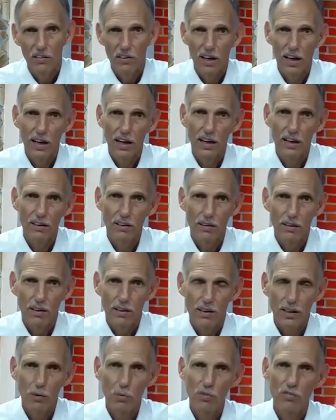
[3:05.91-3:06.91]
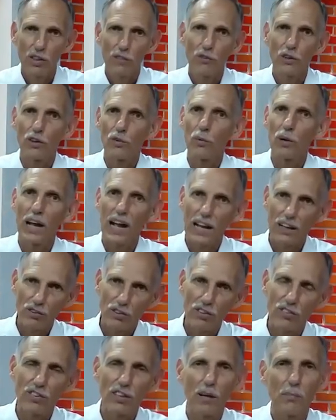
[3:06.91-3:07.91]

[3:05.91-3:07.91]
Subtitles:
it was different reactions